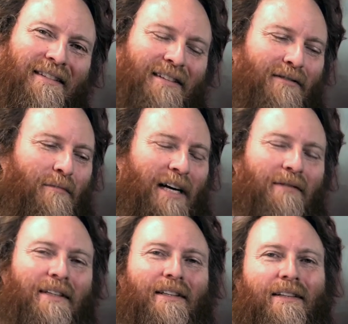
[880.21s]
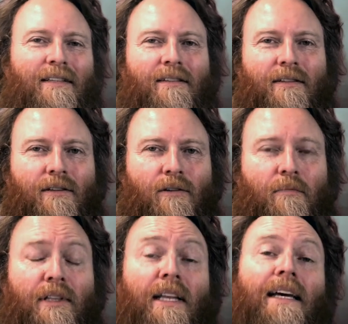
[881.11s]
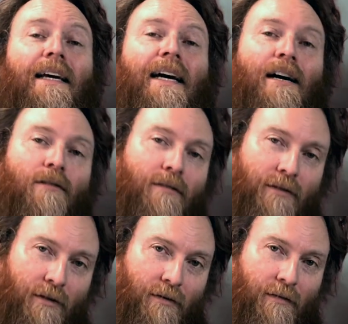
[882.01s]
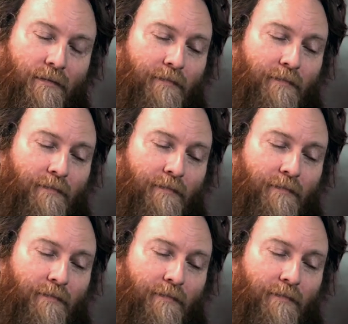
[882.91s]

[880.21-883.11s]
from having to listen to you play out of tune.